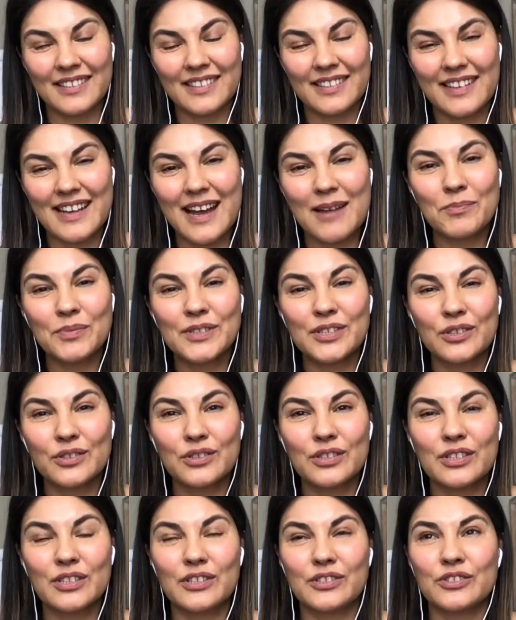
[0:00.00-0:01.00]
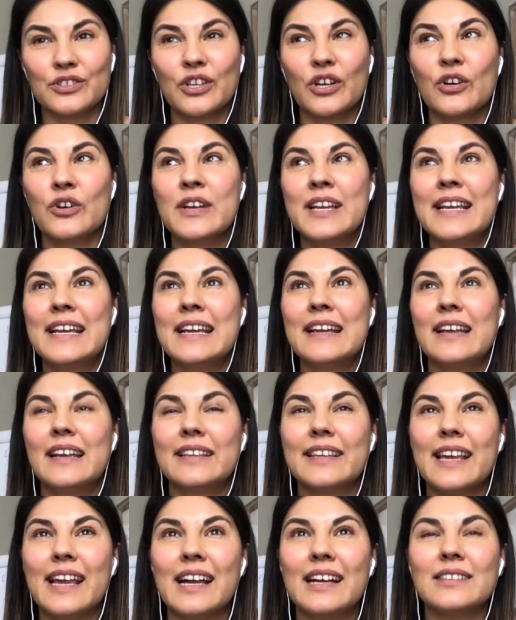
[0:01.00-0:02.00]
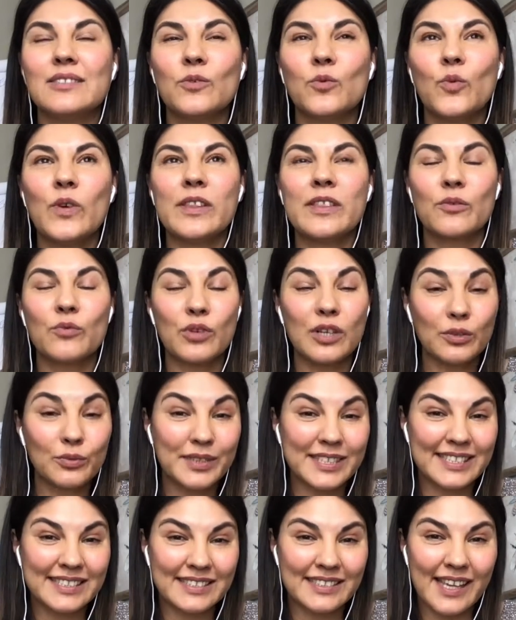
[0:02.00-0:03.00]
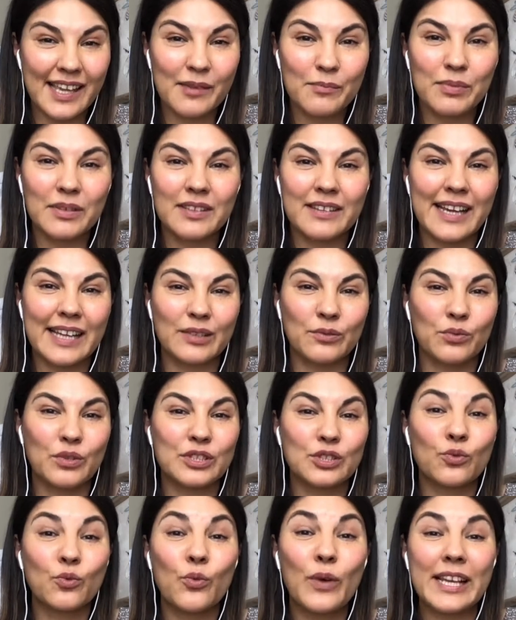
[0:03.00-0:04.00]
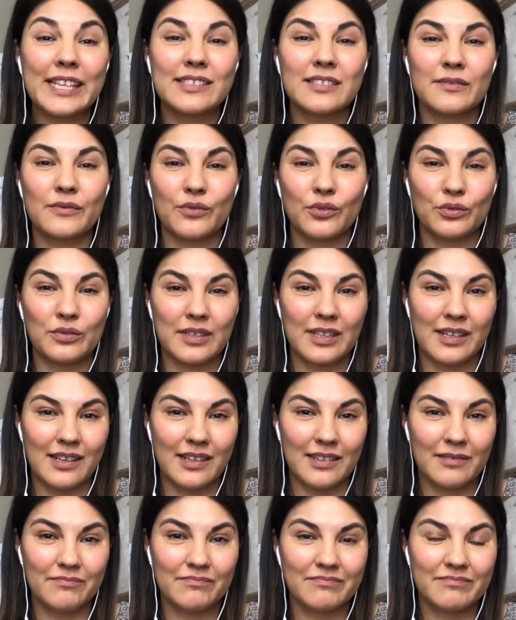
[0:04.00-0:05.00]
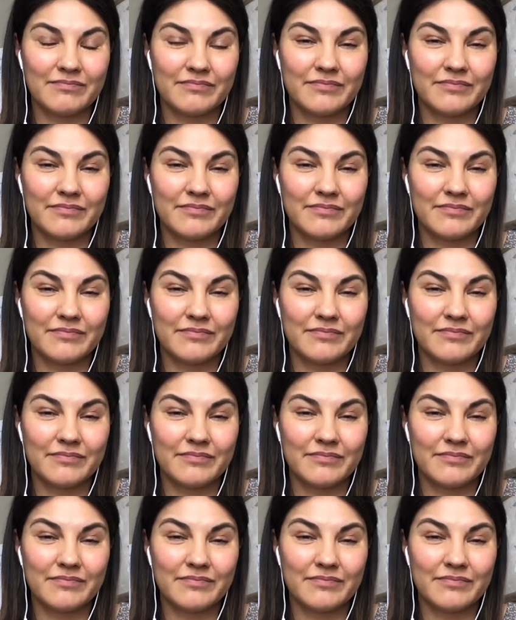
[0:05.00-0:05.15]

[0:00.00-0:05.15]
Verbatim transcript: Absolutely. So again, when the world was stable, that was wasteful time.